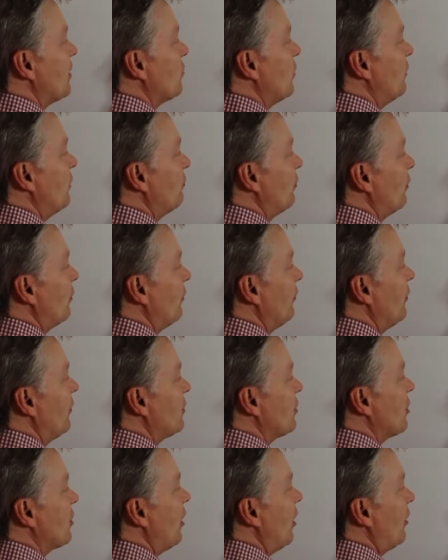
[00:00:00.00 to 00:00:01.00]
is we put the
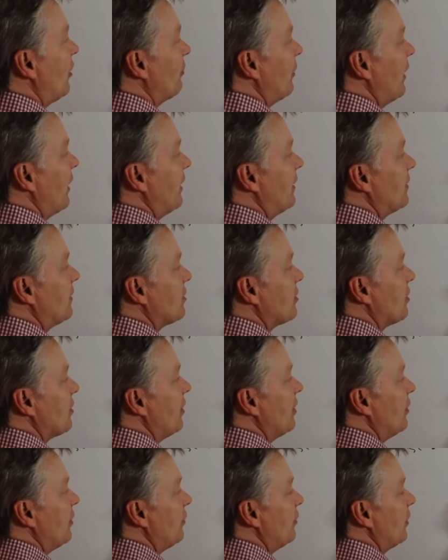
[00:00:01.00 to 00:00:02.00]
top
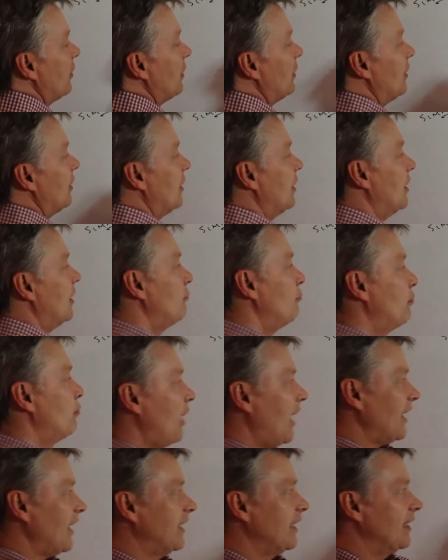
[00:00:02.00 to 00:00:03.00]
into
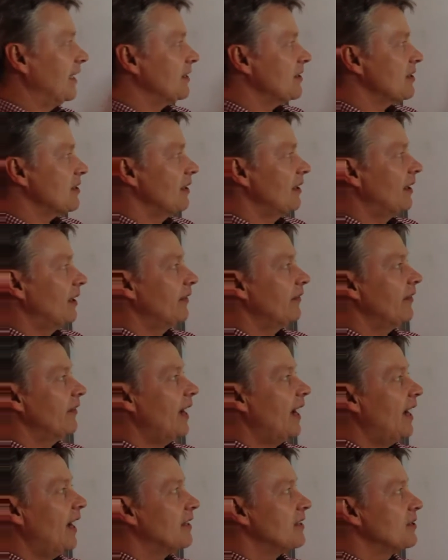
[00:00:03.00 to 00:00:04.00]
brackets like
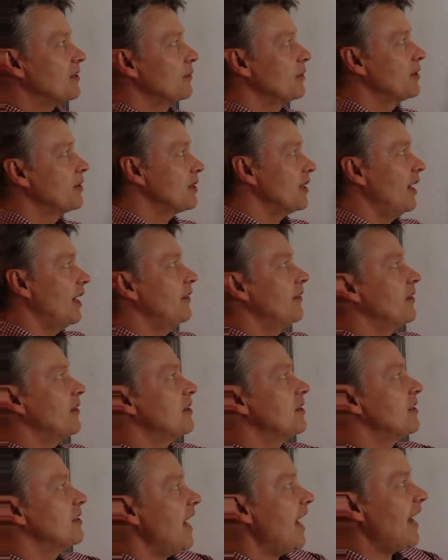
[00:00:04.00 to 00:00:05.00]
that. So we say
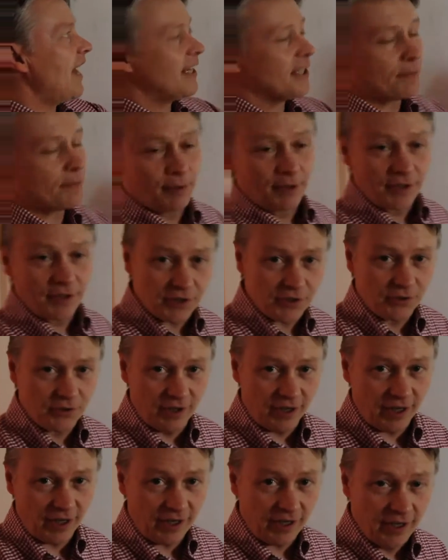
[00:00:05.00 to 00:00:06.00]
this is x plus
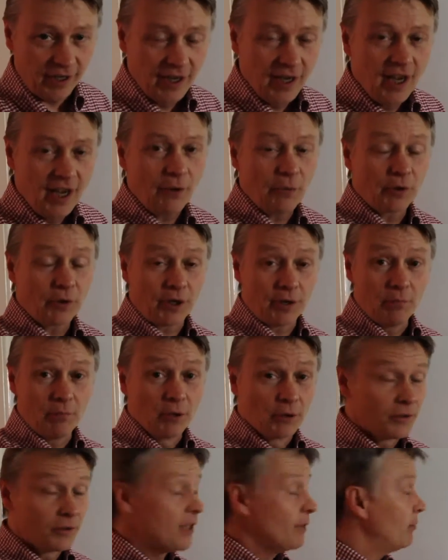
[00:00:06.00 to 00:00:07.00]
3, and we're going to
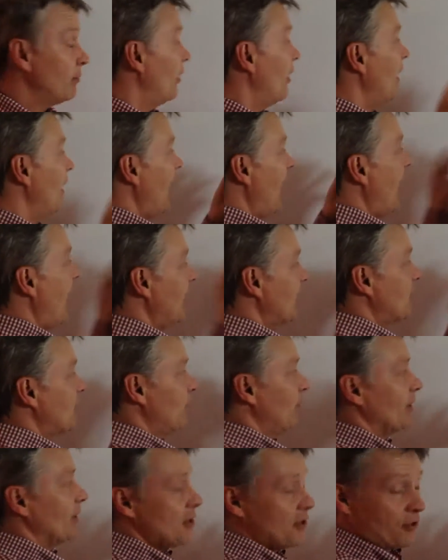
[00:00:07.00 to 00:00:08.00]
multiply x
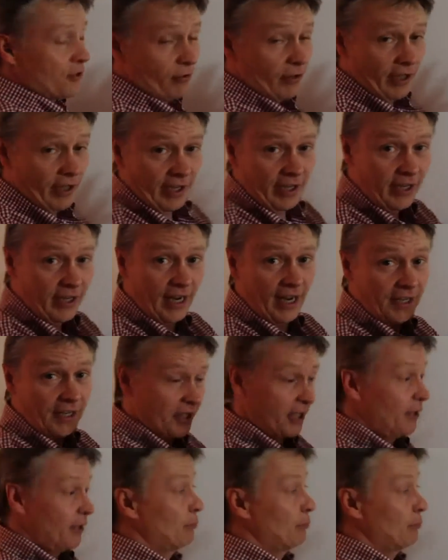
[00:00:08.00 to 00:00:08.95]
plus 3 as a